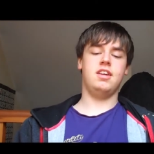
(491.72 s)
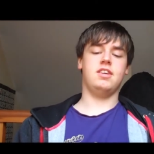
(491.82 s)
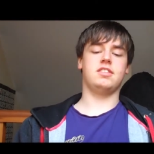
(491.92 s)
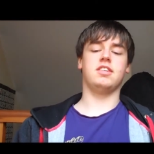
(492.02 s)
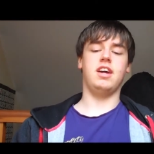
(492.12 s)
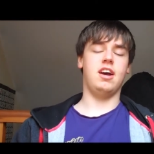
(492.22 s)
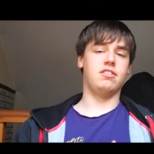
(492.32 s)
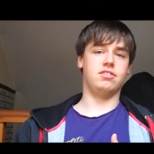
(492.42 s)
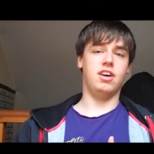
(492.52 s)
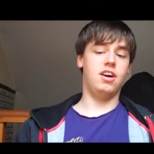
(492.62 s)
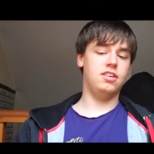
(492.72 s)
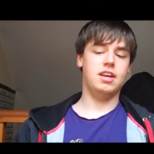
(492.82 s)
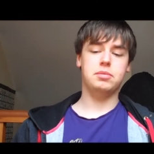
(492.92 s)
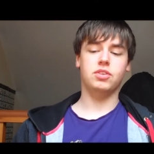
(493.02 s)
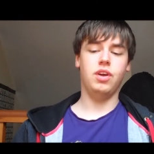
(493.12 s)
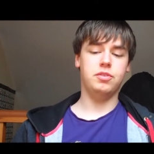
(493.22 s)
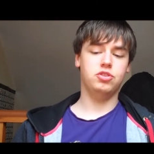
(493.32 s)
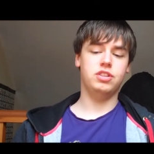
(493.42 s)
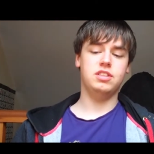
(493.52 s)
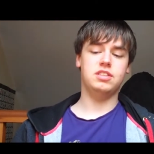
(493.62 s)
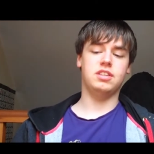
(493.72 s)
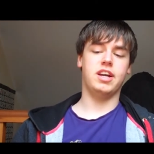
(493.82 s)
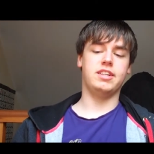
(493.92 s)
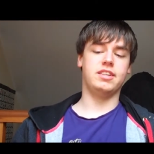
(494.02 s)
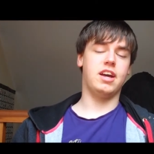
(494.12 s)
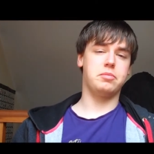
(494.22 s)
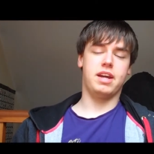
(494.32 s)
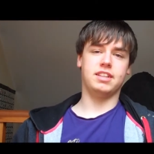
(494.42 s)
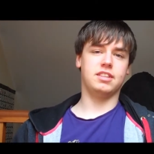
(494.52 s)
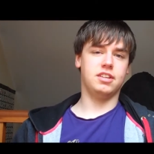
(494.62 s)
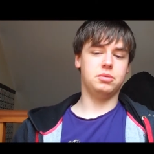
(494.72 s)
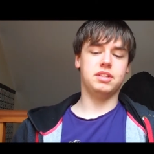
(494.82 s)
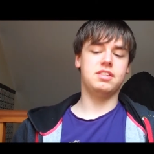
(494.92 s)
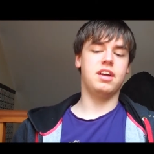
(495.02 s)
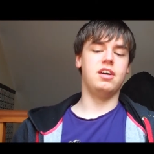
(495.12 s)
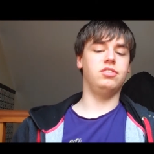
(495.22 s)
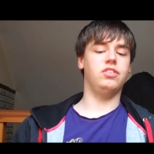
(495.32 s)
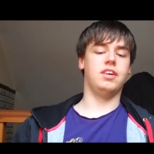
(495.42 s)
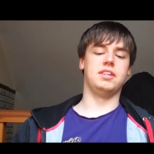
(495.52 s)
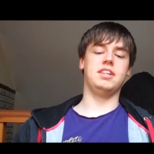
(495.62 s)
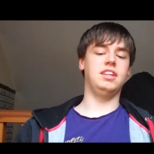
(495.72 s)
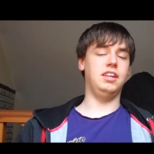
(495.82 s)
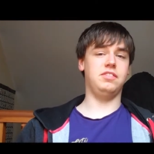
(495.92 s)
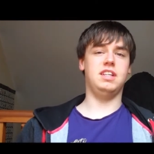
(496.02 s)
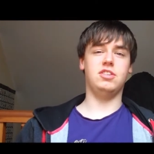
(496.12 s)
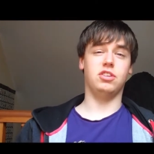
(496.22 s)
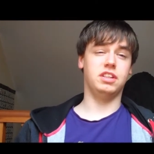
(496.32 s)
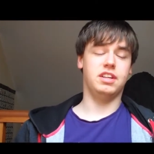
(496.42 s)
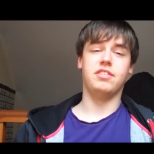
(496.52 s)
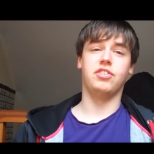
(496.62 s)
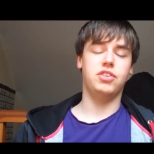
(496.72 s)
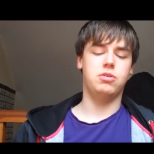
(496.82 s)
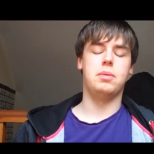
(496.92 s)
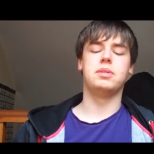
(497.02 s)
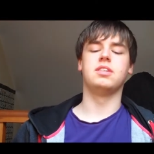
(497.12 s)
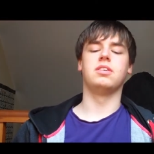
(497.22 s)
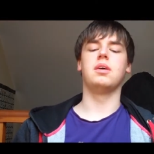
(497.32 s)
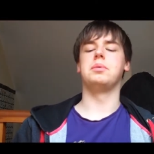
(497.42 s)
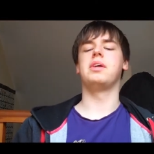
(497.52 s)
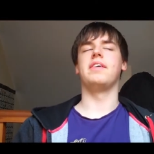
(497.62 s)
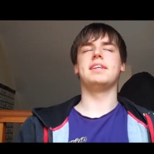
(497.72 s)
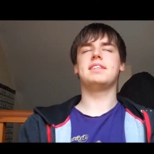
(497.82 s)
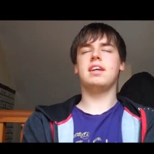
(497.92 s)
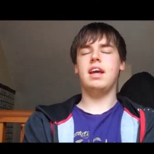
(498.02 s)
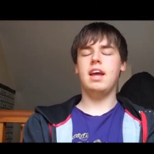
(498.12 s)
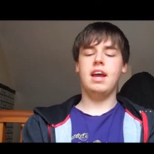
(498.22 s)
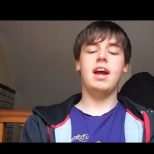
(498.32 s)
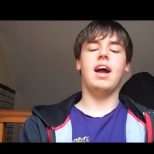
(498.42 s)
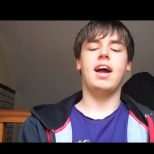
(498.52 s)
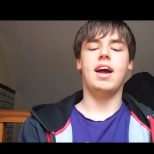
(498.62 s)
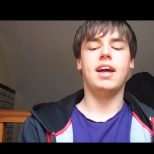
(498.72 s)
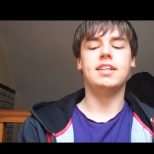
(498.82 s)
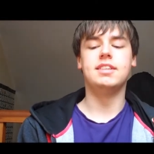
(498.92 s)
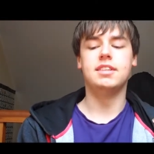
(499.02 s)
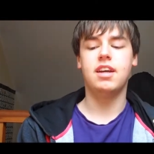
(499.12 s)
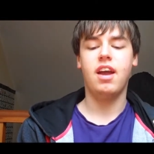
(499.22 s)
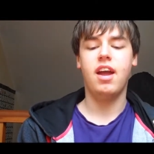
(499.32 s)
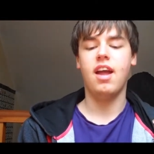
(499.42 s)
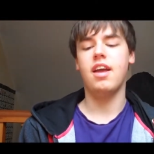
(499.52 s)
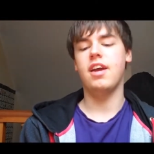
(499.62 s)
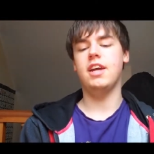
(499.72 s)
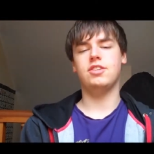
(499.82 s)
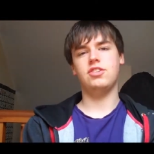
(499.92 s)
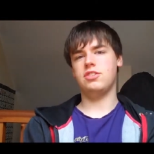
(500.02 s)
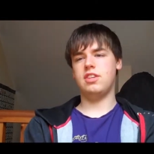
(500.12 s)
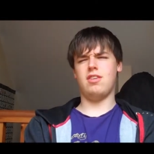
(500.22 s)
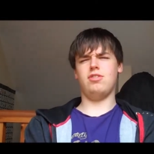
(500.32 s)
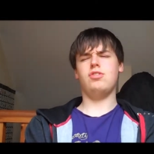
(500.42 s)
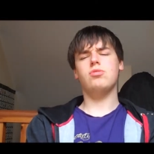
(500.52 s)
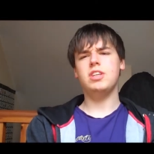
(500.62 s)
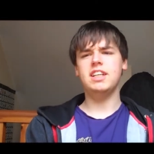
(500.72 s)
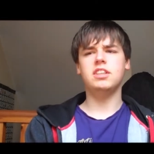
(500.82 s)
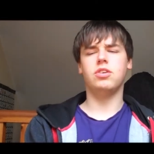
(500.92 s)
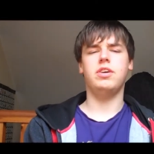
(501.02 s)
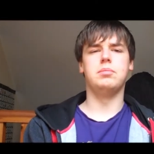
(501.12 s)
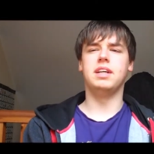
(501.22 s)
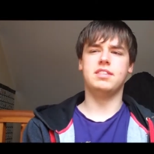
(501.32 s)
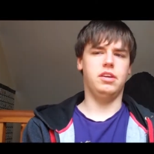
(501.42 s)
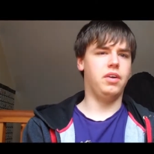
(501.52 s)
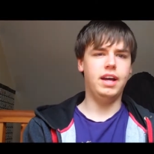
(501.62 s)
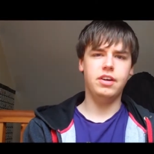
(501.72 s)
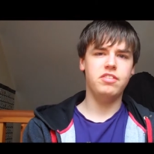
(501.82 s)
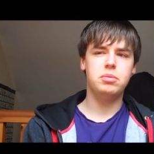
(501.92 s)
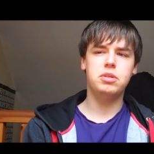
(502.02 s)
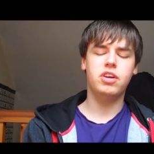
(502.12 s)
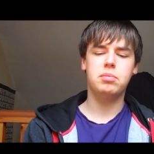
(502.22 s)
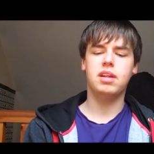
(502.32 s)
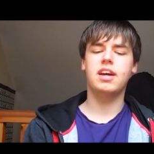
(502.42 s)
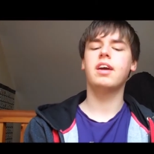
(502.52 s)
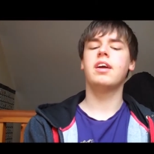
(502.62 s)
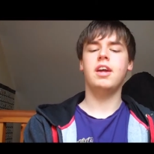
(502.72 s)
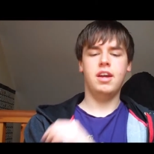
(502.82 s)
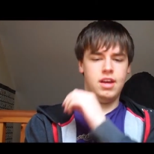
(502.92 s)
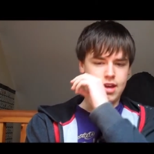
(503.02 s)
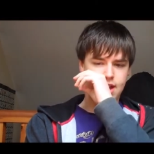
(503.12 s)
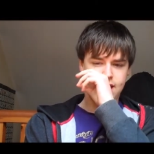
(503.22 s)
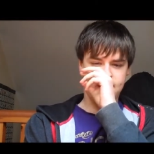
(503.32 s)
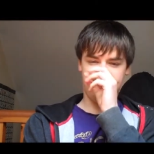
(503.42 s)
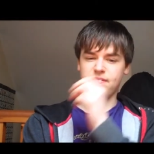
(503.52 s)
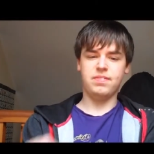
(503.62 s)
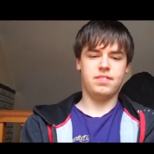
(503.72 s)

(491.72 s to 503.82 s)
It's going to have all episode commentaries and animatics all to itself, and then the D V D is only going to have a few episode commentaries. And it's just uh, it's just really annoying because you know I don't have a Blu-ray player. Um,